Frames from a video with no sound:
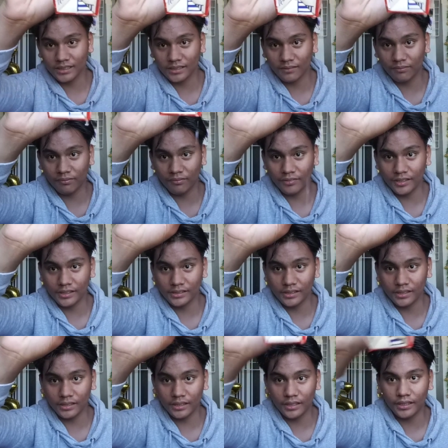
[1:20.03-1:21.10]
sa freezer
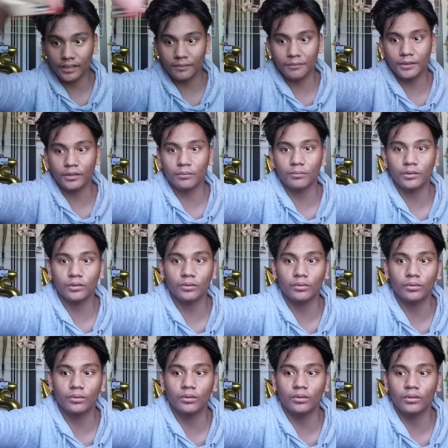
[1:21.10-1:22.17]
kaya may
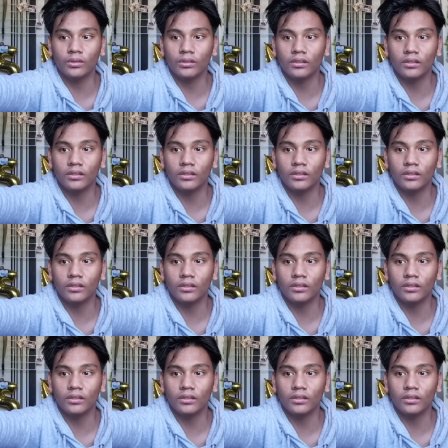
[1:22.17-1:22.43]
tumutulog.